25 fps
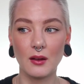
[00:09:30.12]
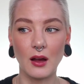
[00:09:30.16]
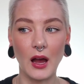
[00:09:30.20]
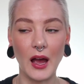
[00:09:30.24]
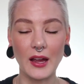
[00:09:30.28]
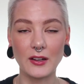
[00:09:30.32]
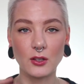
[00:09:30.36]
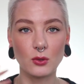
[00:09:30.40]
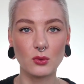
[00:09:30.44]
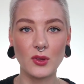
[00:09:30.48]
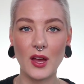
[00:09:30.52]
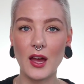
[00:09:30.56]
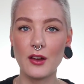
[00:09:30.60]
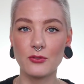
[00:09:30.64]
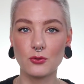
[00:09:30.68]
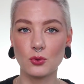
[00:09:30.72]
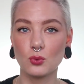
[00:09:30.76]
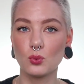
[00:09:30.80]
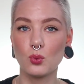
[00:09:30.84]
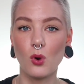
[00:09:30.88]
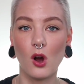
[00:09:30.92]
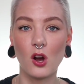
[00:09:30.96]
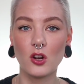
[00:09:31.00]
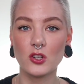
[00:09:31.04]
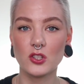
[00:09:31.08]
I don't have to
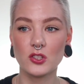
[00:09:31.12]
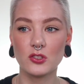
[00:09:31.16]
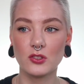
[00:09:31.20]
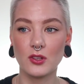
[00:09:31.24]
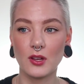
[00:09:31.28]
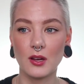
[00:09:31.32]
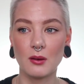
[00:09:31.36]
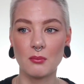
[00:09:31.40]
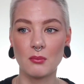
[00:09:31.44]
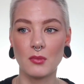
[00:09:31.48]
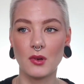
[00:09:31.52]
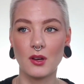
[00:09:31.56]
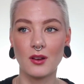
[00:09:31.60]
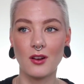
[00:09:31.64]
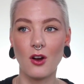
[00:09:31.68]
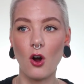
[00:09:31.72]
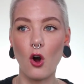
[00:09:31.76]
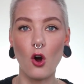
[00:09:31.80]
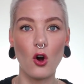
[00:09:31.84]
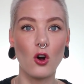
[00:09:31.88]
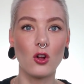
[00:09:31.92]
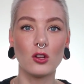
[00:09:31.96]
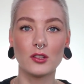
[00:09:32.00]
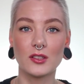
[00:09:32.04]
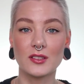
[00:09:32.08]
wash them
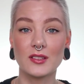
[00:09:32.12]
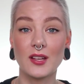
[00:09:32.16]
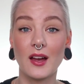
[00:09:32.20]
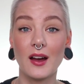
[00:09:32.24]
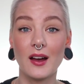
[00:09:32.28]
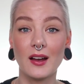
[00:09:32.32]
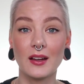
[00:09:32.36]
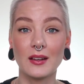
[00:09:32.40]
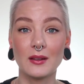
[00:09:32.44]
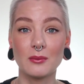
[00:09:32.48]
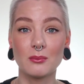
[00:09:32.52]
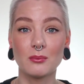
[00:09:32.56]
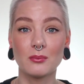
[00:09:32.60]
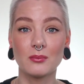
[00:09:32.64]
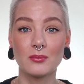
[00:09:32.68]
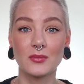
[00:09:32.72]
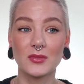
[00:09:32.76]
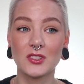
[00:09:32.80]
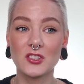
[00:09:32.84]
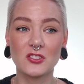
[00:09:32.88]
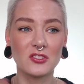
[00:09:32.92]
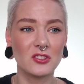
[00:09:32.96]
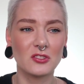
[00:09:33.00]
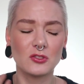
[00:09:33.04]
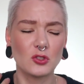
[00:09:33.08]
all the time.
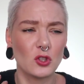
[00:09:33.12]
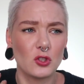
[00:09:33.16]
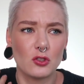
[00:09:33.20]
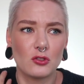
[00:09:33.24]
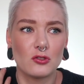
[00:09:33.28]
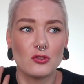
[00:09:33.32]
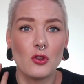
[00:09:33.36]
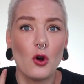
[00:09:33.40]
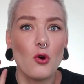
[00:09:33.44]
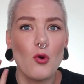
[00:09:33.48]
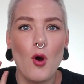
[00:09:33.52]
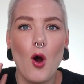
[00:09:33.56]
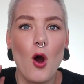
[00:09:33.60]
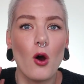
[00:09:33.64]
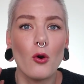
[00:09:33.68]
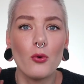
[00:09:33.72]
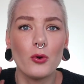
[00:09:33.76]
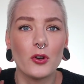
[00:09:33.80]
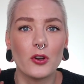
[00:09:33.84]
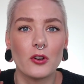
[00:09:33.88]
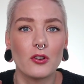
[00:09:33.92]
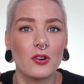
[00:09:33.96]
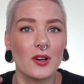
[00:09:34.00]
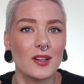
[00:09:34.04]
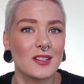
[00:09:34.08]
There's no
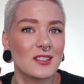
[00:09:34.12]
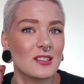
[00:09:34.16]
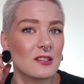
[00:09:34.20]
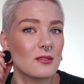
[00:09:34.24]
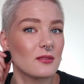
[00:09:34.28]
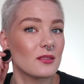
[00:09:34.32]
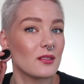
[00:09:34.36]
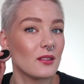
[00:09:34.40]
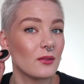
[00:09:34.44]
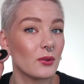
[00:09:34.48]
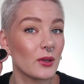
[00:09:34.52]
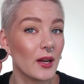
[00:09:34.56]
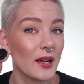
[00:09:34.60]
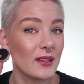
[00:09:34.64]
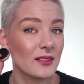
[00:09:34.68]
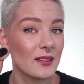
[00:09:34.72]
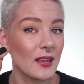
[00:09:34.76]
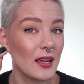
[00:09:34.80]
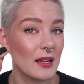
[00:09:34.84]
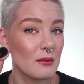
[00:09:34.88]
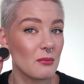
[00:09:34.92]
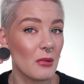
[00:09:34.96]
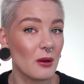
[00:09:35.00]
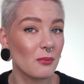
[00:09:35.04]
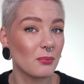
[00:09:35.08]
odor. It's when I
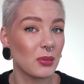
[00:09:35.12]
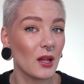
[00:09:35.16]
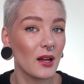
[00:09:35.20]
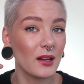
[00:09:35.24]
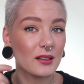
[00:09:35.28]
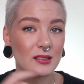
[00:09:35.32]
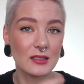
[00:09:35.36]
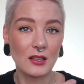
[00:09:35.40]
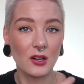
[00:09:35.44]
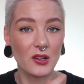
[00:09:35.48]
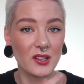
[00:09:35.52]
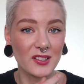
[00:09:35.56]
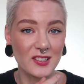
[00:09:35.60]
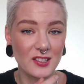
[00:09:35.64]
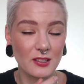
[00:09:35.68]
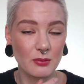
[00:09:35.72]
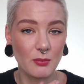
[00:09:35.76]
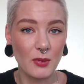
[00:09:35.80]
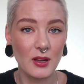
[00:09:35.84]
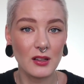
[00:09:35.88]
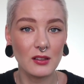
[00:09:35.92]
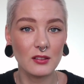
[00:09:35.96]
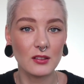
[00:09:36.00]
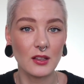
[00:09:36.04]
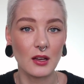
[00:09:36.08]
take my plugs out and
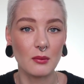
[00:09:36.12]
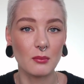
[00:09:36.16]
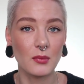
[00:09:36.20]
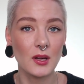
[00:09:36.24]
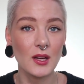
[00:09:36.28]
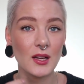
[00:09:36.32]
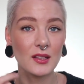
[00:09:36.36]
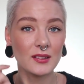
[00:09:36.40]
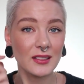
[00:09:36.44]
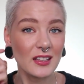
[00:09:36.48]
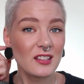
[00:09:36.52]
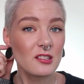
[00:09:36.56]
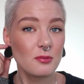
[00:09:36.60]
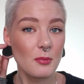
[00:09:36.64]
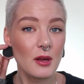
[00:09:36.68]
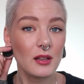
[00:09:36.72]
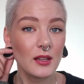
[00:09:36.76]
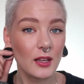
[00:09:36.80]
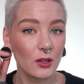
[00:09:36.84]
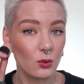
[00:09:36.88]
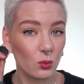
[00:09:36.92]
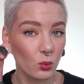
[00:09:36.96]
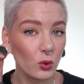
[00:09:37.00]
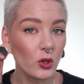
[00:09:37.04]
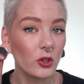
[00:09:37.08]
smell them, they smell
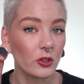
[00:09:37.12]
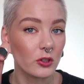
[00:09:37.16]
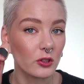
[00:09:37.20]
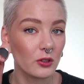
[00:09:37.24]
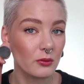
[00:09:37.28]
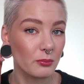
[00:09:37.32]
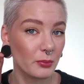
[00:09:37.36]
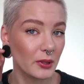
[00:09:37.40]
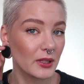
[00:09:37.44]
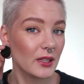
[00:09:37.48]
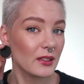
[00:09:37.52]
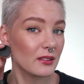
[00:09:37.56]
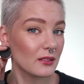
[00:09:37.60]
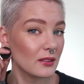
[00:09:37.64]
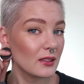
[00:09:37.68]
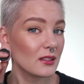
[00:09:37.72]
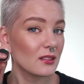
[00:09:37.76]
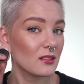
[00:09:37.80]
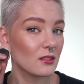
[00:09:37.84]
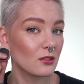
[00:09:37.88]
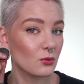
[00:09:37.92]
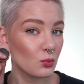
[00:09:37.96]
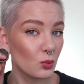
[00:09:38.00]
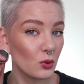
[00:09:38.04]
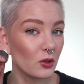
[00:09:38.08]
like wood, because
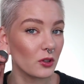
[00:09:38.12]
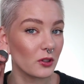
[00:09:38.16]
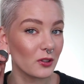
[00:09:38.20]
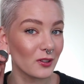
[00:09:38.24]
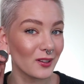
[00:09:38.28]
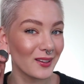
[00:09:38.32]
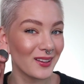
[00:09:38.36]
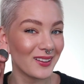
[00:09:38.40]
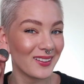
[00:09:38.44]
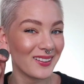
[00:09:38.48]
this is wood.